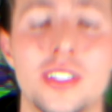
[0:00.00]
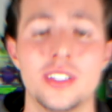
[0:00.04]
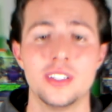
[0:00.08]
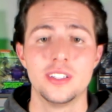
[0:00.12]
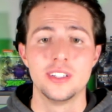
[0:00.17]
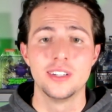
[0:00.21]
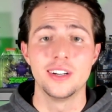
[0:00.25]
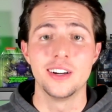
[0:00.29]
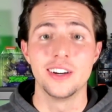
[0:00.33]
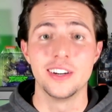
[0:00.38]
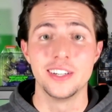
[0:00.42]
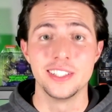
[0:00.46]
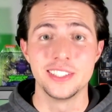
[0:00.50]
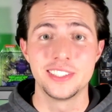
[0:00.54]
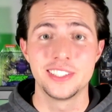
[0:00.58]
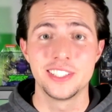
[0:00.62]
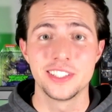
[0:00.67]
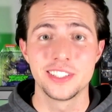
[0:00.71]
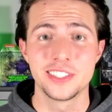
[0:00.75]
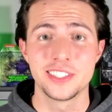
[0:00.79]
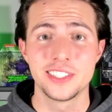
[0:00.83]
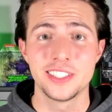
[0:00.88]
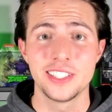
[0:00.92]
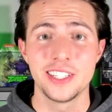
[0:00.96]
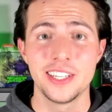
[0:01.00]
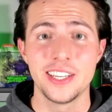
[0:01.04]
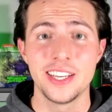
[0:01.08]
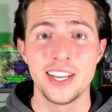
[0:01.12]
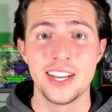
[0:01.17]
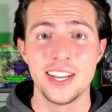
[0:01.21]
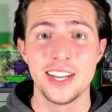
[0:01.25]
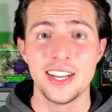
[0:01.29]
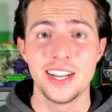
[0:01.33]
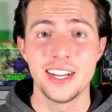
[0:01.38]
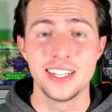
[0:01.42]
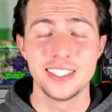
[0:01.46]
Alright, seriously,
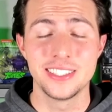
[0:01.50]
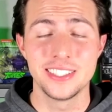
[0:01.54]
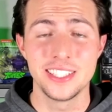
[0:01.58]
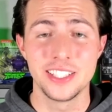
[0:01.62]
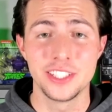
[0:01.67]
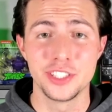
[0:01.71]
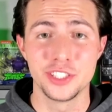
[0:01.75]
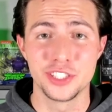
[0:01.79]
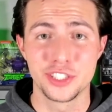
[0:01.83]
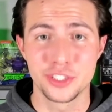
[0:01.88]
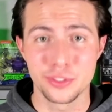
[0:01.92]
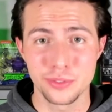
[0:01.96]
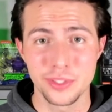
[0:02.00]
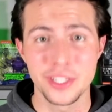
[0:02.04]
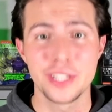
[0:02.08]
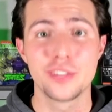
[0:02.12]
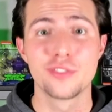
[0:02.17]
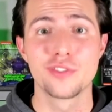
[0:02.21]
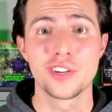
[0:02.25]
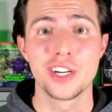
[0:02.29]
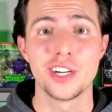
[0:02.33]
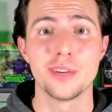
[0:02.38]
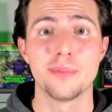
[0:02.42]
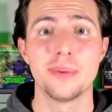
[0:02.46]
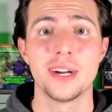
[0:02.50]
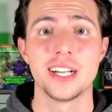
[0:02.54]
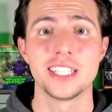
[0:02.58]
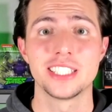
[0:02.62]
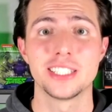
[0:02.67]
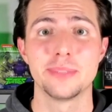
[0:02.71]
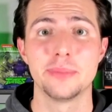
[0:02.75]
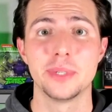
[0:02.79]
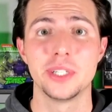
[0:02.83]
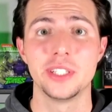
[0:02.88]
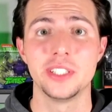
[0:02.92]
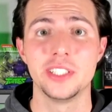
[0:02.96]
I'd say there's three real
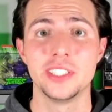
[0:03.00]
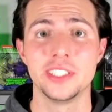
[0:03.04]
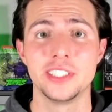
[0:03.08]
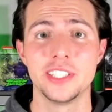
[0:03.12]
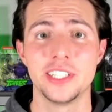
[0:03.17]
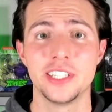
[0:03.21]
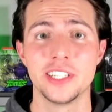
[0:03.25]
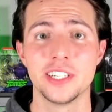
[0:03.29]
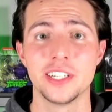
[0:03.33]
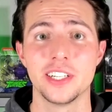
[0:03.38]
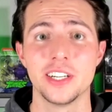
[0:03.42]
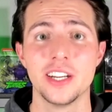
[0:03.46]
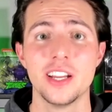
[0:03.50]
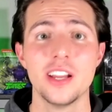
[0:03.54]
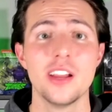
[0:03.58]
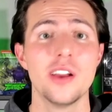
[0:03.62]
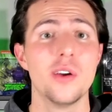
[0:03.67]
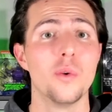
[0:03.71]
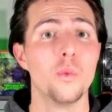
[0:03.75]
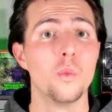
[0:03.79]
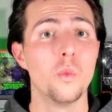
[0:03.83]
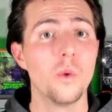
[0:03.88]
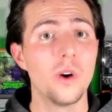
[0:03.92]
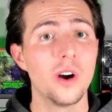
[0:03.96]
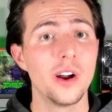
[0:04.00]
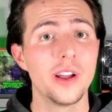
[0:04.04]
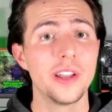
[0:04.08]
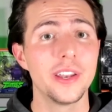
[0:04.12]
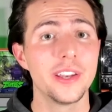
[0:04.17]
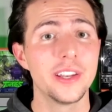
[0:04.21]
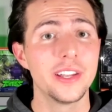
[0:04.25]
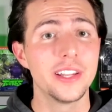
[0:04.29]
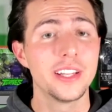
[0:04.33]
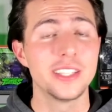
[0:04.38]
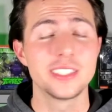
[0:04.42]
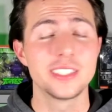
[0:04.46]
possibilities here.
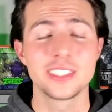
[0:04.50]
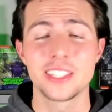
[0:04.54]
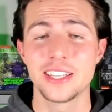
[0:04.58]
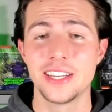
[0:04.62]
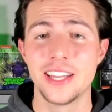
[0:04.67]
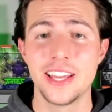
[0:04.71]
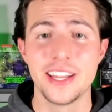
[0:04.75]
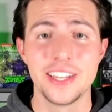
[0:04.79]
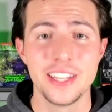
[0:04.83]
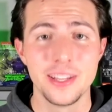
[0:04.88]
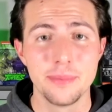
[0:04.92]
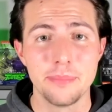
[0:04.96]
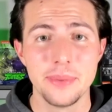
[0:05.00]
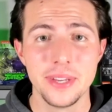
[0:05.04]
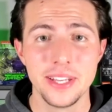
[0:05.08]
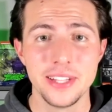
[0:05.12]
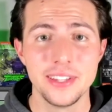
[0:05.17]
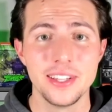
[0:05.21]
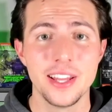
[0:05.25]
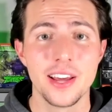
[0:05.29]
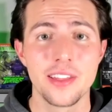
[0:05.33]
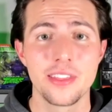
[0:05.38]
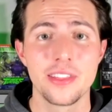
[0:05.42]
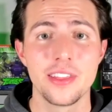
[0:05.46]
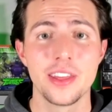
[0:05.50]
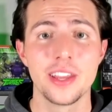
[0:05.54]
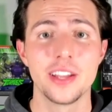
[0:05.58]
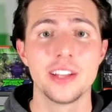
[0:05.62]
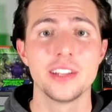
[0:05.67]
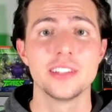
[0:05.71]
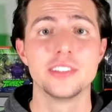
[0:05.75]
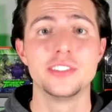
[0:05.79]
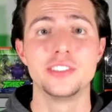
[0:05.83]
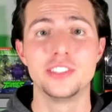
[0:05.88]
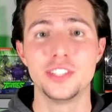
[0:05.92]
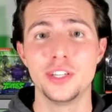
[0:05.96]
One, it's going to end up being nothing.
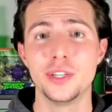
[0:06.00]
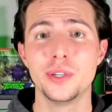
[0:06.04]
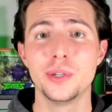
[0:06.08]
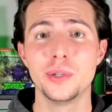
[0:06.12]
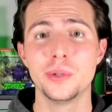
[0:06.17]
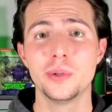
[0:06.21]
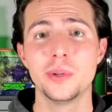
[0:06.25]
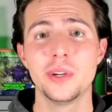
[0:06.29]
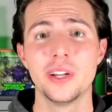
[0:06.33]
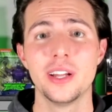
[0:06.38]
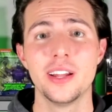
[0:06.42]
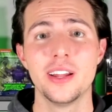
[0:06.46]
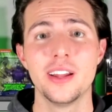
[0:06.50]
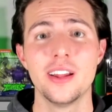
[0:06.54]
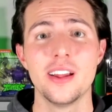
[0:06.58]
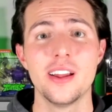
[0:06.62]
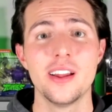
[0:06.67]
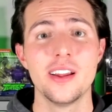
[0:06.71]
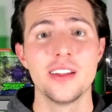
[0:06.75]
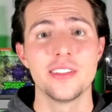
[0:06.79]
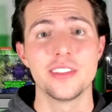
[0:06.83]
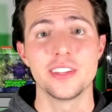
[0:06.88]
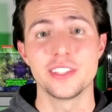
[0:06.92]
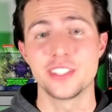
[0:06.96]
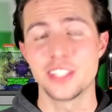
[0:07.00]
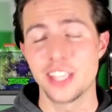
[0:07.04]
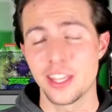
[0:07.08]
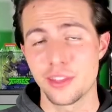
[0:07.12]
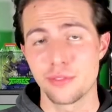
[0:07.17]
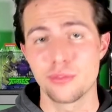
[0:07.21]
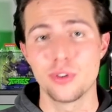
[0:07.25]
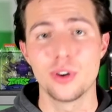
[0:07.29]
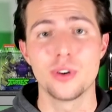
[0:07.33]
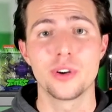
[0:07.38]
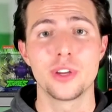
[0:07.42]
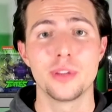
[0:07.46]
Two, the Seth
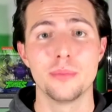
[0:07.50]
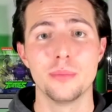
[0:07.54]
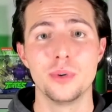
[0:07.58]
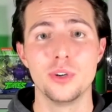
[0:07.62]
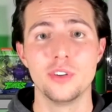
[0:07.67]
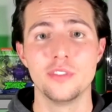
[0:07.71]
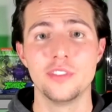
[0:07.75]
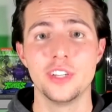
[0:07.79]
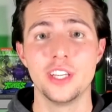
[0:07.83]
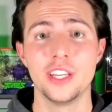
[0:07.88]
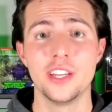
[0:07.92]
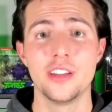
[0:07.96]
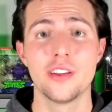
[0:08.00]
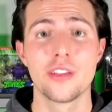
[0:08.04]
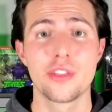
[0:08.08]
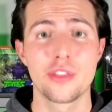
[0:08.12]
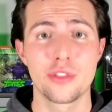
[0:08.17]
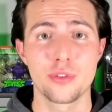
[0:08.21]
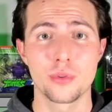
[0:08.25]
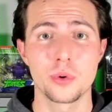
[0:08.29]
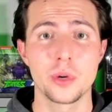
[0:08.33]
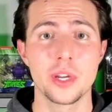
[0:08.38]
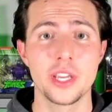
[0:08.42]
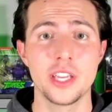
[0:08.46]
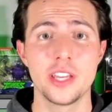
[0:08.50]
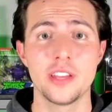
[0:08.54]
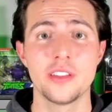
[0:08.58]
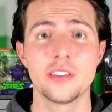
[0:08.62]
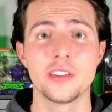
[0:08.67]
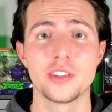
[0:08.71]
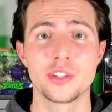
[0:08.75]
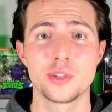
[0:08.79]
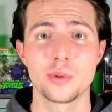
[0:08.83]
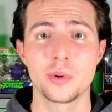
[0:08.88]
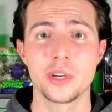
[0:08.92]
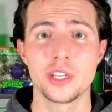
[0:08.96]
Rogen movie. Three,
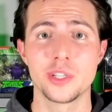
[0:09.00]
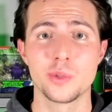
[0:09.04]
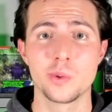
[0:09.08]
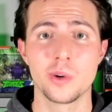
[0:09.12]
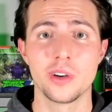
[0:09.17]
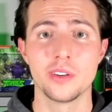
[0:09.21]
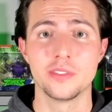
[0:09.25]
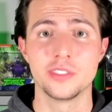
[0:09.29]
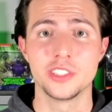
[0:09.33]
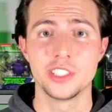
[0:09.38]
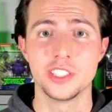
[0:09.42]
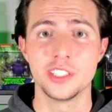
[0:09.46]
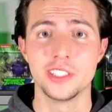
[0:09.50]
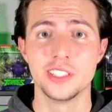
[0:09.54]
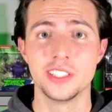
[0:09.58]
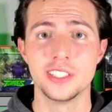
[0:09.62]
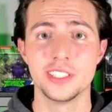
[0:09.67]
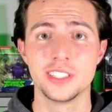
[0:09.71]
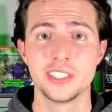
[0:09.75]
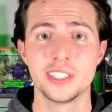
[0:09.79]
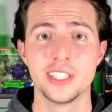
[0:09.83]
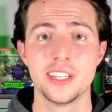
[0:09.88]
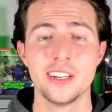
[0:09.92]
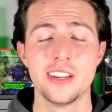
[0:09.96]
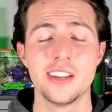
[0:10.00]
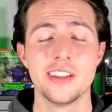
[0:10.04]
the 2012 series.